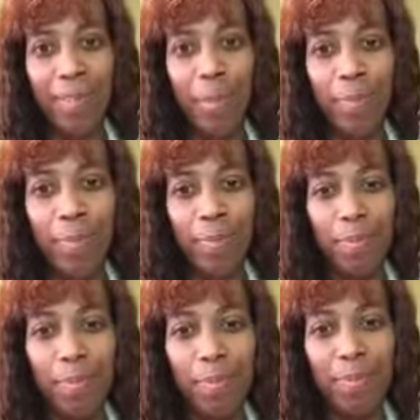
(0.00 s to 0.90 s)

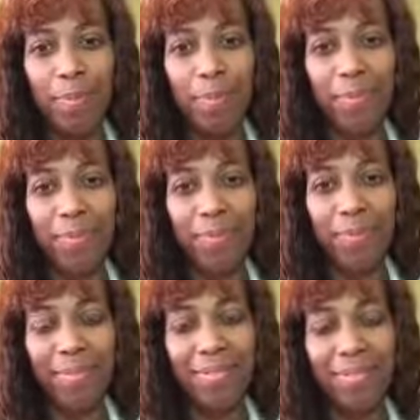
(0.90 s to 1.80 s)

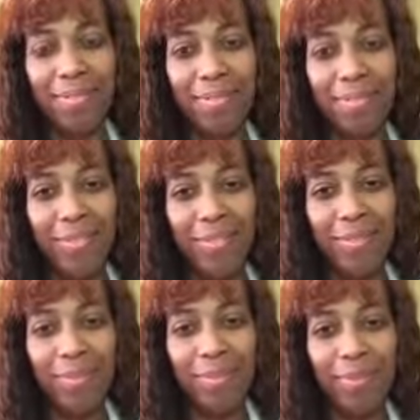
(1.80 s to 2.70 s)

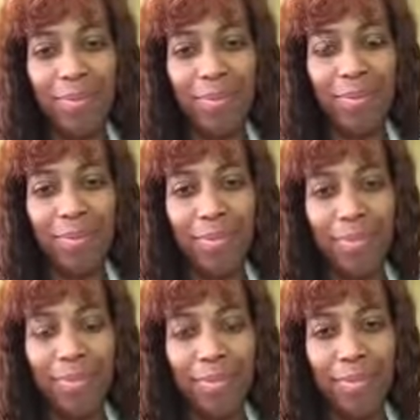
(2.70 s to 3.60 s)

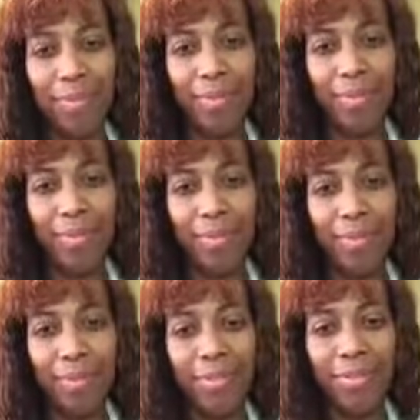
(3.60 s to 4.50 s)

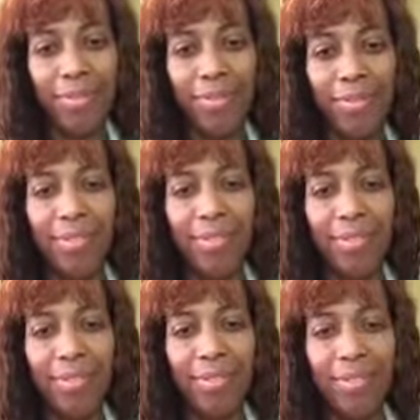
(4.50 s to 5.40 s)

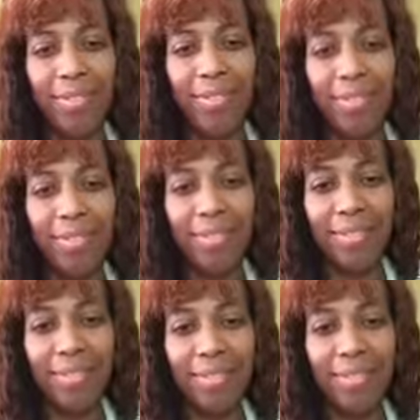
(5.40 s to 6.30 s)

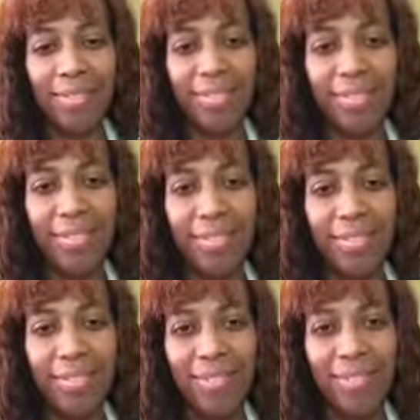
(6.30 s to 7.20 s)

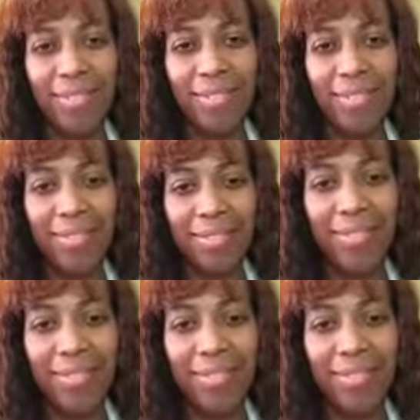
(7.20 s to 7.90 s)
This person isn't speaking.